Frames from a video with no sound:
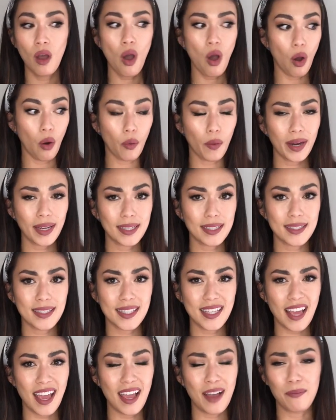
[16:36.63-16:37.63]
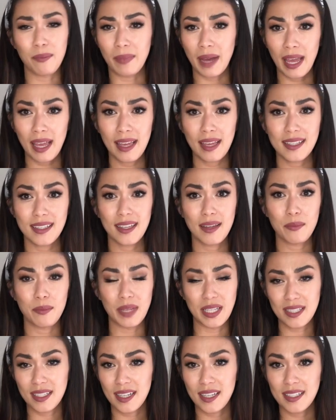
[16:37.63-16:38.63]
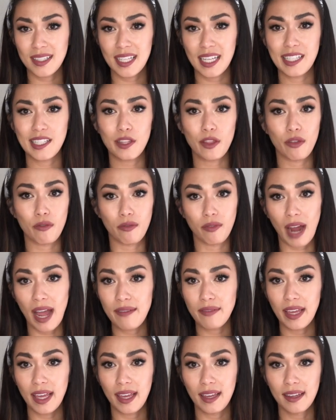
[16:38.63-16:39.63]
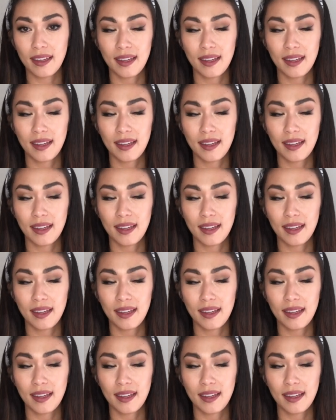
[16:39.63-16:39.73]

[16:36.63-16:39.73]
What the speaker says: Or I can say my business is thriving.